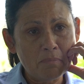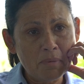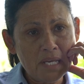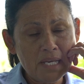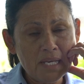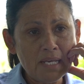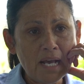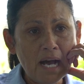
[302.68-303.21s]
to
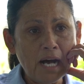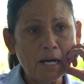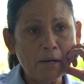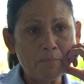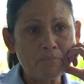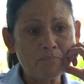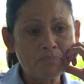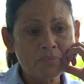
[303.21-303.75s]
be
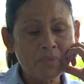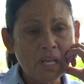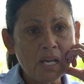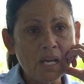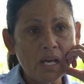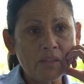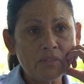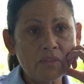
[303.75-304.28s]
um,
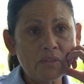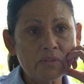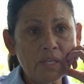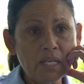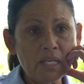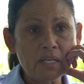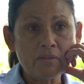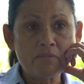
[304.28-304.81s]

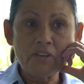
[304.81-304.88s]
the